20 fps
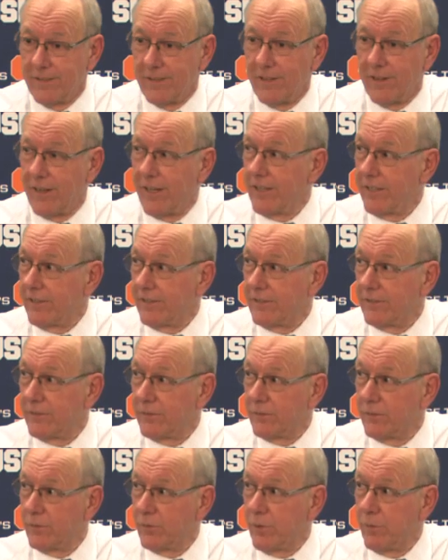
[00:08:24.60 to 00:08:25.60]
All right?
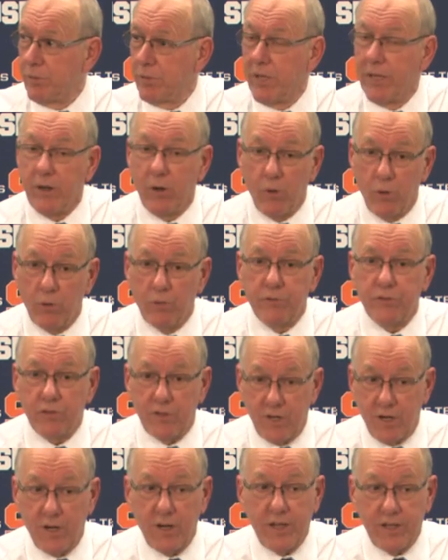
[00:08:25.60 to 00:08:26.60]
We played
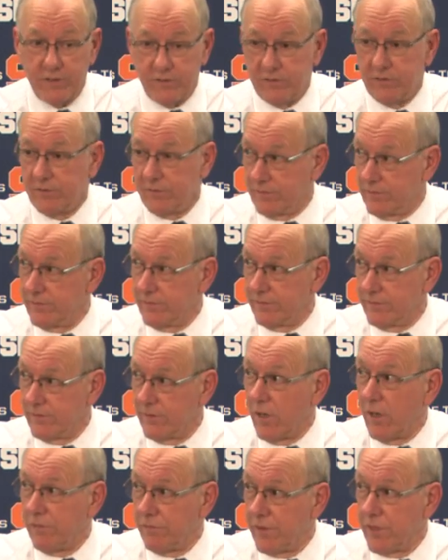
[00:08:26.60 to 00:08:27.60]
over our head
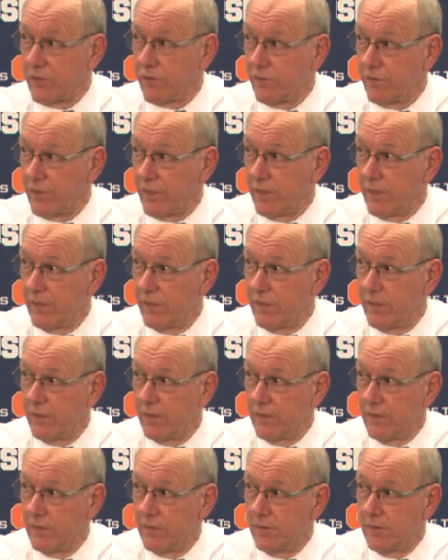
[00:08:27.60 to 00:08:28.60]
offensively,
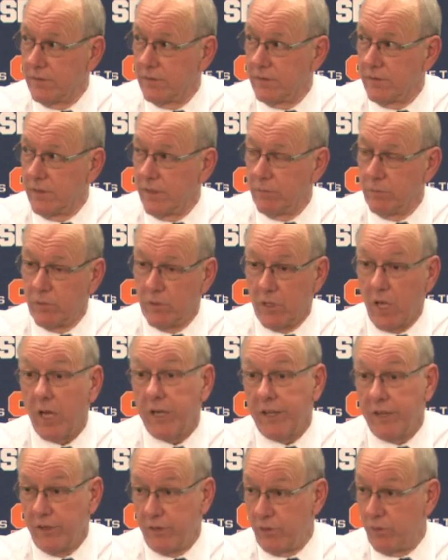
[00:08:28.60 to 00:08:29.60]
and we're
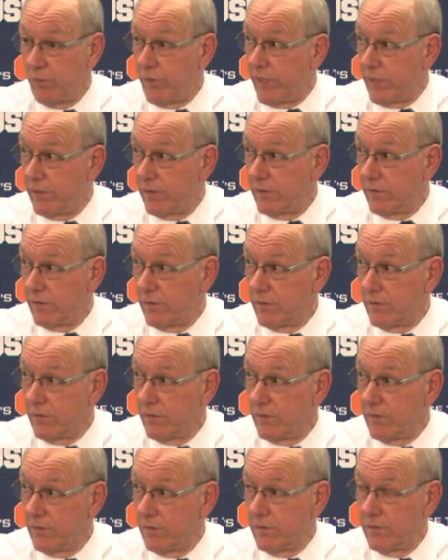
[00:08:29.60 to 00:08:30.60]
lucky to win.
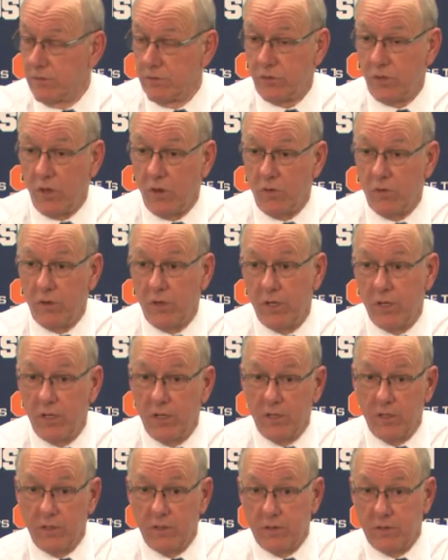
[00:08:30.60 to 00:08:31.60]
So
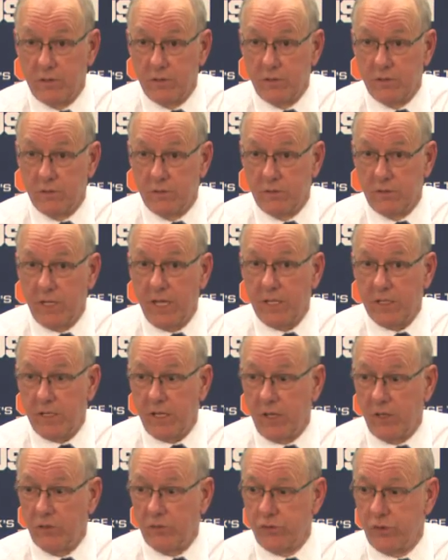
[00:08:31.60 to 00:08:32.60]
that
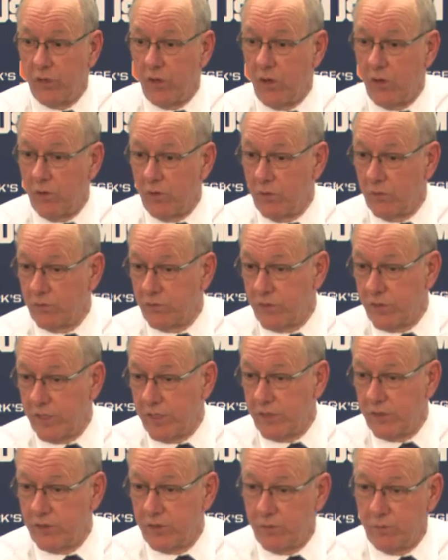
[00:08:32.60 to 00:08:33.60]
tells you all those
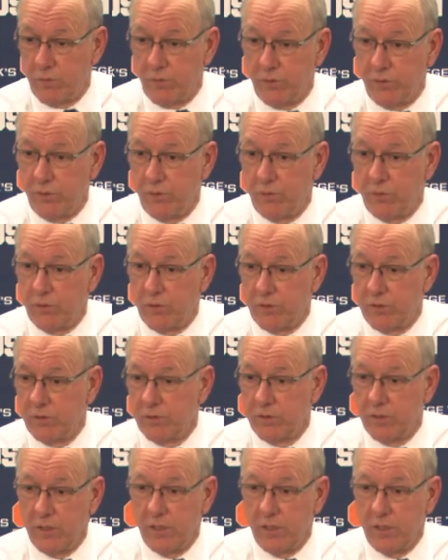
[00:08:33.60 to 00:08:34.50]
things that we're doing.